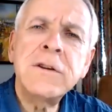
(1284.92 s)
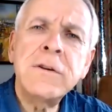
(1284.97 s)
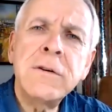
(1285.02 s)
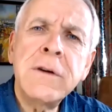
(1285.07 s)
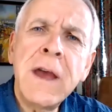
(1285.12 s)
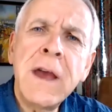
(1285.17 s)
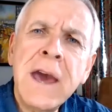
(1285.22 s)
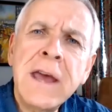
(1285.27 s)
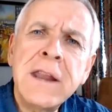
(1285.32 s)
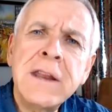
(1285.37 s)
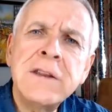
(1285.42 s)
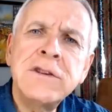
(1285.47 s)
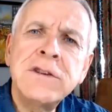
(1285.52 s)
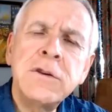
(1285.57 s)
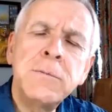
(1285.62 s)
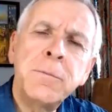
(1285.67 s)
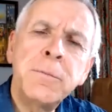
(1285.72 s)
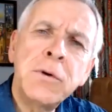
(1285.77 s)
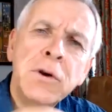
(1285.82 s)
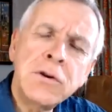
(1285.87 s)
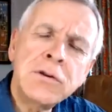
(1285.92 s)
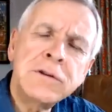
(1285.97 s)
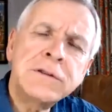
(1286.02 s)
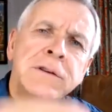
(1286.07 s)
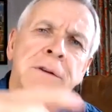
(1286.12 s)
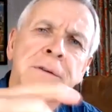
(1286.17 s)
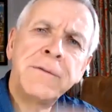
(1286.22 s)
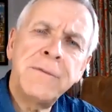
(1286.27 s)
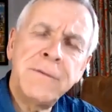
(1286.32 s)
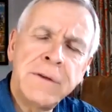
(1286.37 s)
how did you
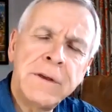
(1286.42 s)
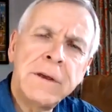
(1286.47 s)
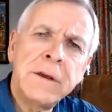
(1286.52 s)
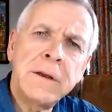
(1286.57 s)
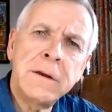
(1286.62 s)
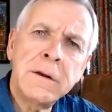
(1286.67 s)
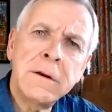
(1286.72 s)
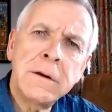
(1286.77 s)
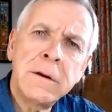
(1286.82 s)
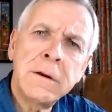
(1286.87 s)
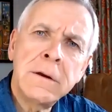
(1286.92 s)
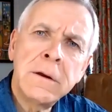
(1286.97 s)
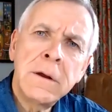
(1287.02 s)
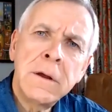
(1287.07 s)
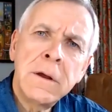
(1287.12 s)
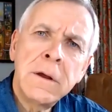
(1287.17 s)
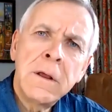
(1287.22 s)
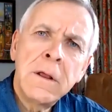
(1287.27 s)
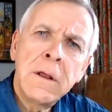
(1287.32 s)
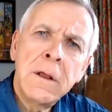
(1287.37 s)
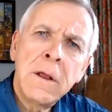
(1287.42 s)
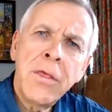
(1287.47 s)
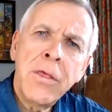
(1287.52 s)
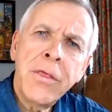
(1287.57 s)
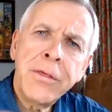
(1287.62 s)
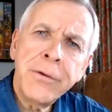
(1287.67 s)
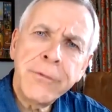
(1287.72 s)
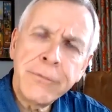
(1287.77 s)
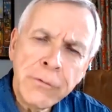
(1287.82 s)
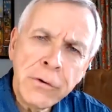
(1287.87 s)
persevere
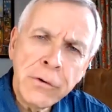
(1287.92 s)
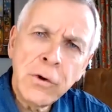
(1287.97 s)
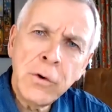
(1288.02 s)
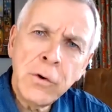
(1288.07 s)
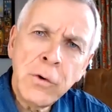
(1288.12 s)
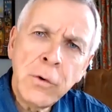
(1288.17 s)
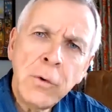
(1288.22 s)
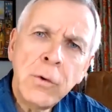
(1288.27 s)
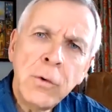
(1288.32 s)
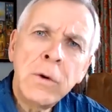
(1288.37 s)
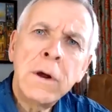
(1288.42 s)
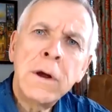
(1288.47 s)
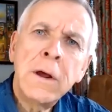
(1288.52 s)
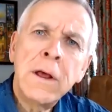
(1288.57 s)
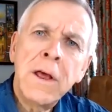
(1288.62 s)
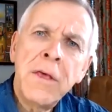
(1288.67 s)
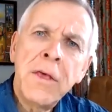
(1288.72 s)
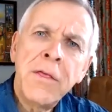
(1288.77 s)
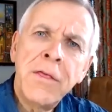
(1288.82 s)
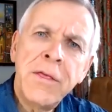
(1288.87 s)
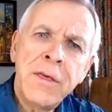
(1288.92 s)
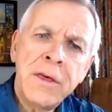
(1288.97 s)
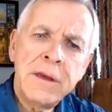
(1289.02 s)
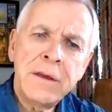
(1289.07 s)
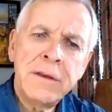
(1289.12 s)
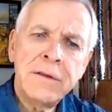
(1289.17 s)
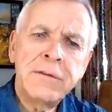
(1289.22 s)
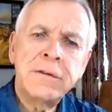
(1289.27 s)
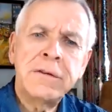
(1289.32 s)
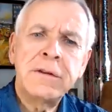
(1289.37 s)
through
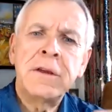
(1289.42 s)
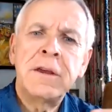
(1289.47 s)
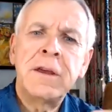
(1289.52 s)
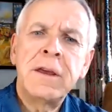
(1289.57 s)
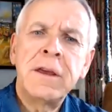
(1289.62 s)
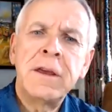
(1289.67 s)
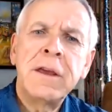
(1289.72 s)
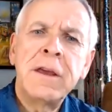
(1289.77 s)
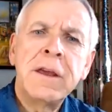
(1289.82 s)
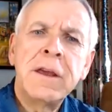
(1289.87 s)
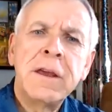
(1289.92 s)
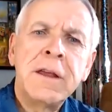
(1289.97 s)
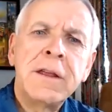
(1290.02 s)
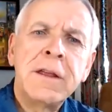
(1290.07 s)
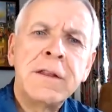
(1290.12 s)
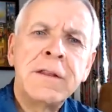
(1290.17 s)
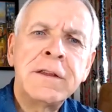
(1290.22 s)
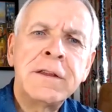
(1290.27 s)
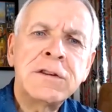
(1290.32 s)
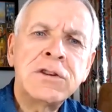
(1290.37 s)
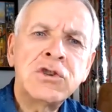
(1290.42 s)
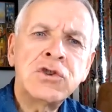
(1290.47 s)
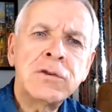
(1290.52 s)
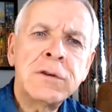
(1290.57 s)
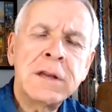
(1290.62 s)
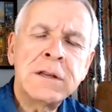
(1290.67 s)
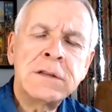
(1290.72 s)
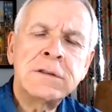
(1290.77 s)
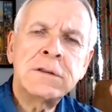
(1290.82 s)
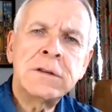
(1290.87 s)
this
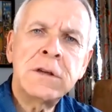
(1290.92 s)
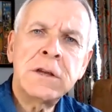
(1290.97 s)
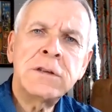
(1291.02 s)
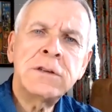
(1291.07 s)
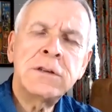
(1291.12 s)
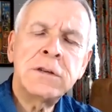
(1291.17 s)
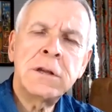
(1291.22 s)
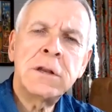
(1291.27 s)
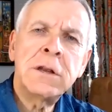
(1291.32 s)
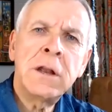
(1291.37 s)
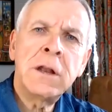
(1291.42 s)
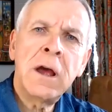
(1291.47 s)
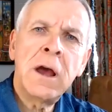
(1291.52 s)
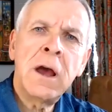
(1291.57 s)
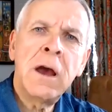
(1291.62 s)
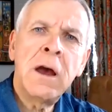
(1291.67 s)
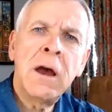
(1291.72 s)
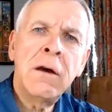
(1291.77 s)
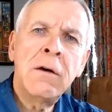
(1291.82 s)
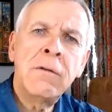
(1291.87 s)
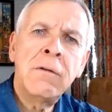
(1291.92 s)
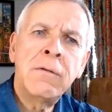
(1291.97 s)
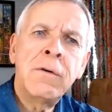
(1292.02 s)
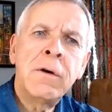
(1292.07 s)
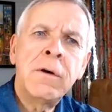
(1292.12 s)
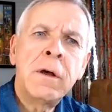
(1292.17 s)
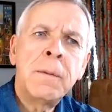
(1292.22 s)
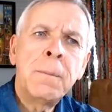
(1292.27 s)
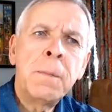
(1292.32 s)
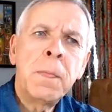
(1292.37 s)
transition of,
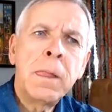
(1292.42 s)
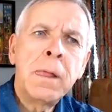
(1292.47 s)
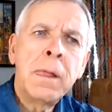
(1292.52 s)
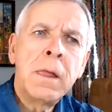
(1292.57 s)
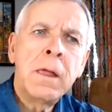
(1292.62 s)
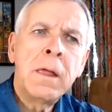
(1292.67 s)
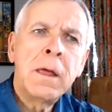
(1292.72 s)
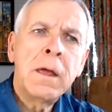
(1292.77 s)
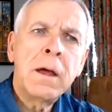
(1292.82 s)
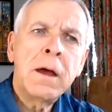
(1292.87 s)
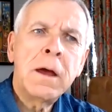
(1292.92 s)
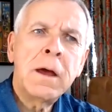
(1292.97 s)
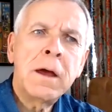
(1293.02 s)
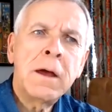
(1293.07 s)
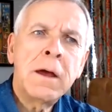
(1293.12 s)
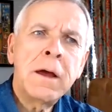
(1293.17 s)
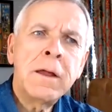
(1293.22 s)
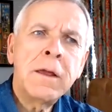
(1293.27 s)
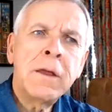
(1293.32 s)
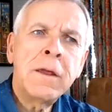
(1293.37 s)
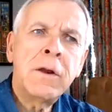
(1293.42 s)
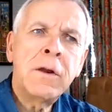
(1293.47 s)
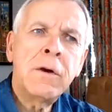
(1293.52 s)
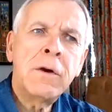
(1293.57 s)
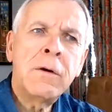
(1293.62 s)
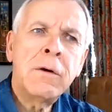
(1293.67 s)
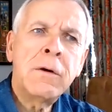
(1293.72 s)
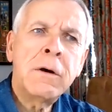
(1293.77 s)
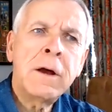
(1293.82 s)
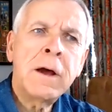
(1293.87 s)
you
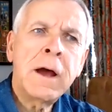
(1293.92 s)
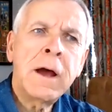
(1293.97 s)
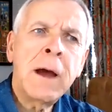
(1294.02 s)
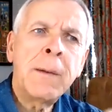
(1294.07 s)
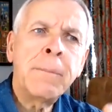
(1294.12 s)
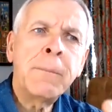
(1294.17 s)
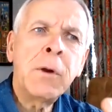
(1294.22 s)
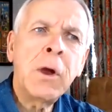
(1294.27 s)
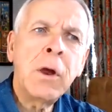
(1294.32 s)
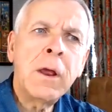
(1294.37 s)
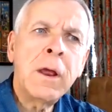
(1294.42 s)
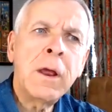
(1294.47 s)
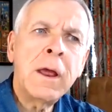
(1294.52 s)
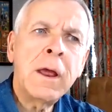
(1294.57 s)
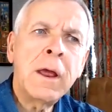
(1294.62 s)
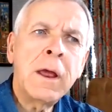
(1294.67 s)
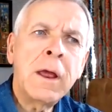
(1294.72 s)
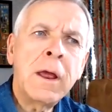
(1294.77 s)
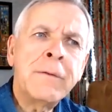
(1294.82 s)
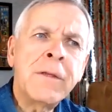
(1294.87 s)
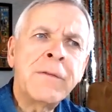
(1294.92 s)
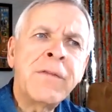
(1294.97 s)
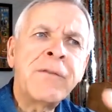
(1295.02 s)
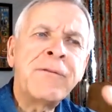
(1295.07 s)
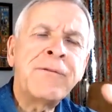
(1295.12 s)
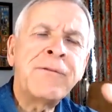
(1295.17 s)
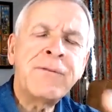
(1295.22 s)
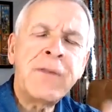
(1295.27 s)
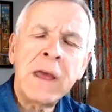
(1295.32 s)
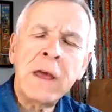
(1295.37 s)
know, but the
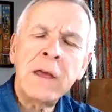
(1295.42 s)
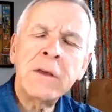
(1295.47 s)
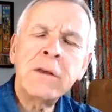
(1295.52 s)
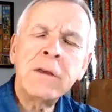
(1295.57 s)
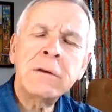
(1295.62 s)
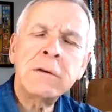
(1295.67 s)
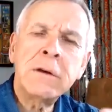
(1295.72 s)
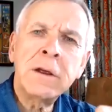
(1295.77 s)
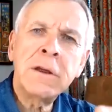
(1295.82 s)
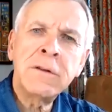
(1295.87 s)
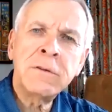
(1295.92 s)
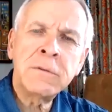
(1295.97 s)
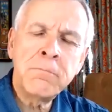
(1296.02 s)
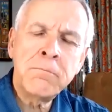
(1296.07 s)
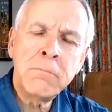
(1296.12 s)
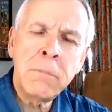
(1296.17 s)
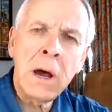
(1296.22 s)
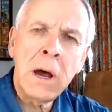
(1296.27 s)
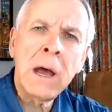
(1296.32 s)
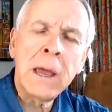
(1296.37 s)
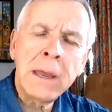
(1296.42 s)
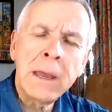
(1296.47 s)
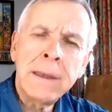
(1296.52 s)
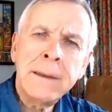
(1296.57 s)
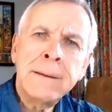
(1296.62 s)
failure is mine.